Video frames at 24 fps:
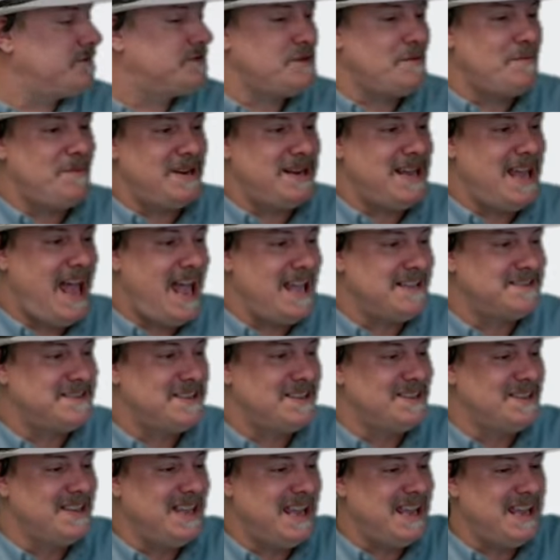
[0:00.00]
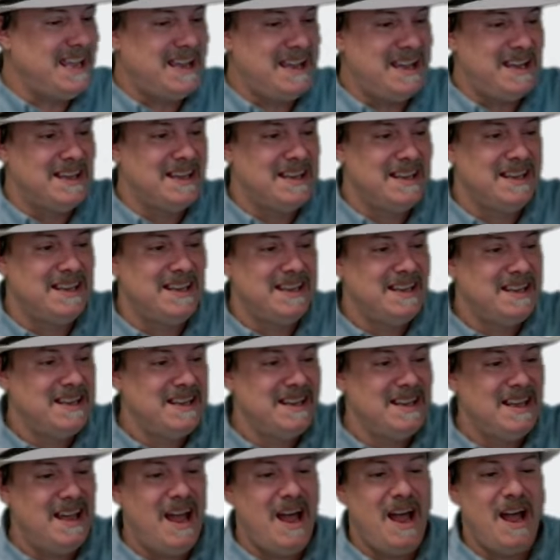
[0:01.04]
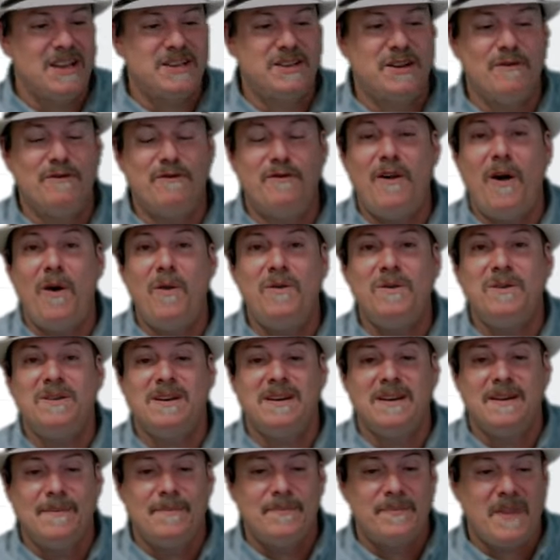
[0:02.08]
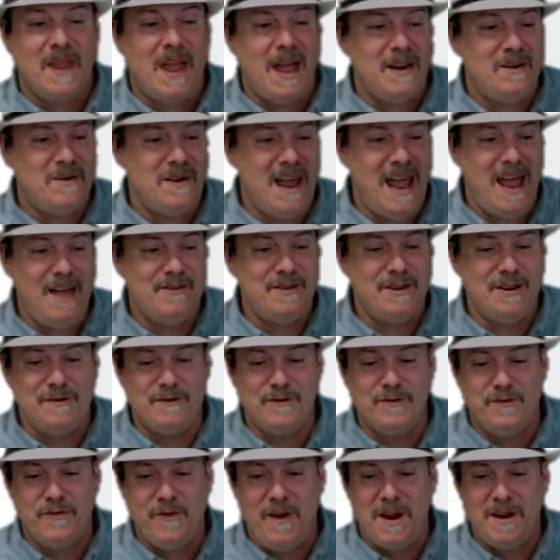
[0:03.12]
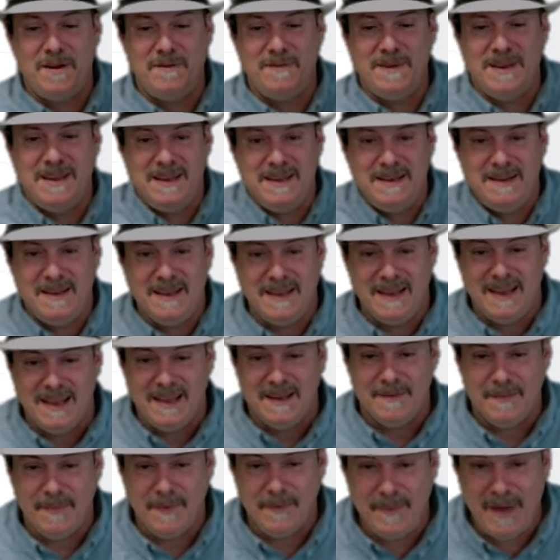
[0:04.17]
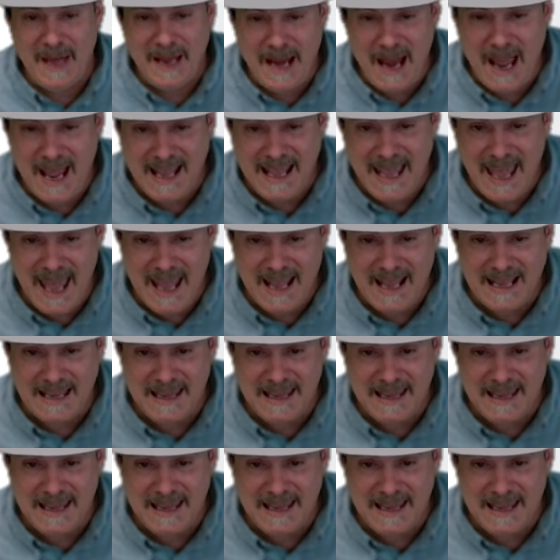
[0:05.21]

if somebody has the link uh, to vote. I don't have it in front of me, but I can